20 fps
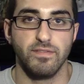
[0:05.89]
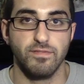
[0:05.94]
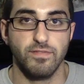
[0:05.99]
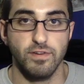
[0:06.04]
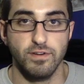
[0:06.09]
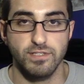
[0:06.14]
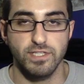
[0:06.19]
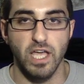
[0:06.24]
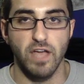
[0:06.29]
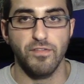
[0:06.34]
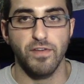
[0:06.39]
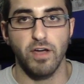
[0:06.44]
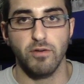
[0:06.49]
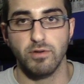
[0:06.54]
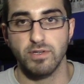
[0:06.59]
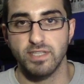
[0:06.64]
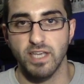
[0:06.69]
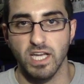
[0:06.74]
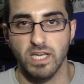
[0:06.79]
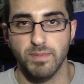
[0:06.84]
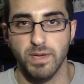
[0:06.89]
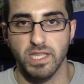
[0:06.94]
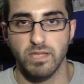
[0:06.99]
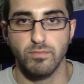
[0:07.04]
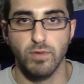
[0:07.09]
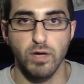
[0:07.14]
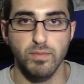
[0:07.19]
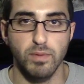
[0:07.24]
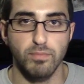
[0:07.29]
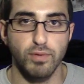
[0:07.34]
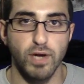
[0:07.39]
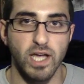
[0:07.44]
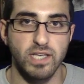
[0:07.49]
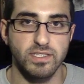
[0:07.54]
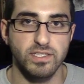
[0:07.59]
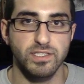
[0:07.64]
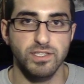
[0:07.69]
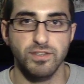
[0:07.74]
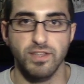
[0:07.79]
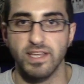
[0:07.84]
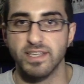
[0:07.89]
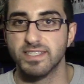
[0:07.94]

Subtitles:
First off, I want to talk about the mobile processor that